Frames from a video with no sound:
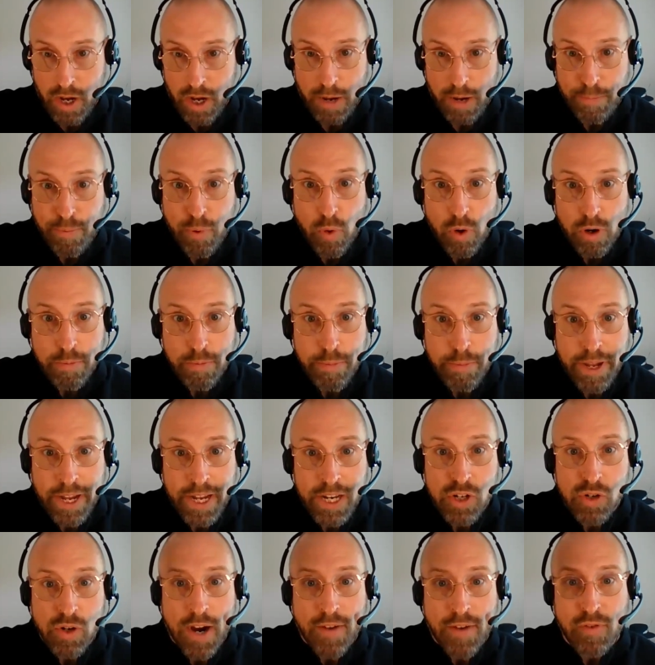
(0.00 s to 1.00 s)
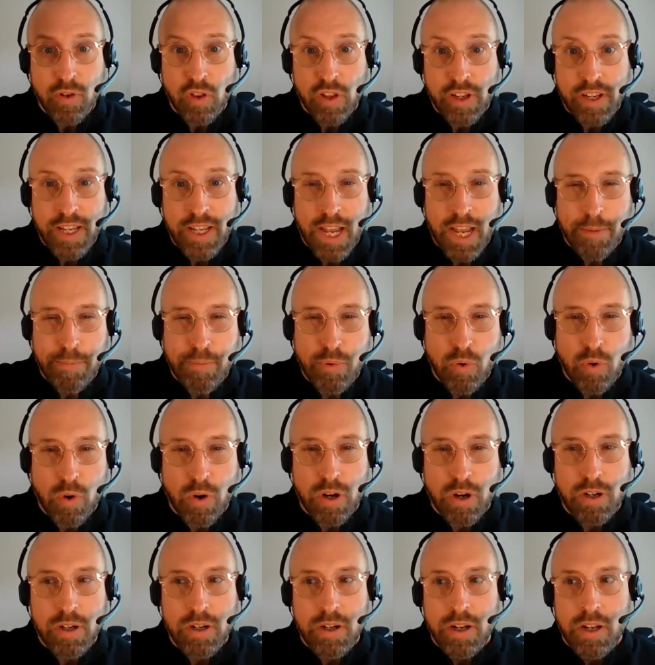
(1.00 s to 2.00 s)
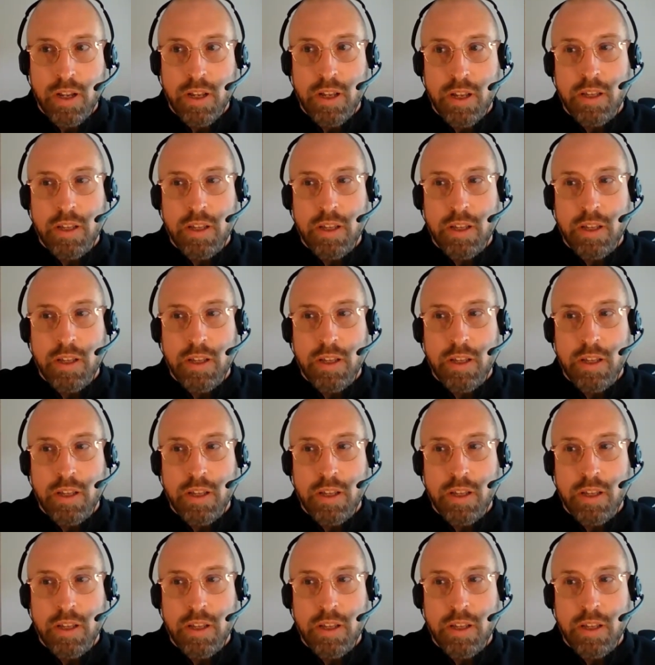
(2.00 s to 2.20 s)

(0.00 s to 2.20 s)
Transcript: a porn binge or after looking at porn,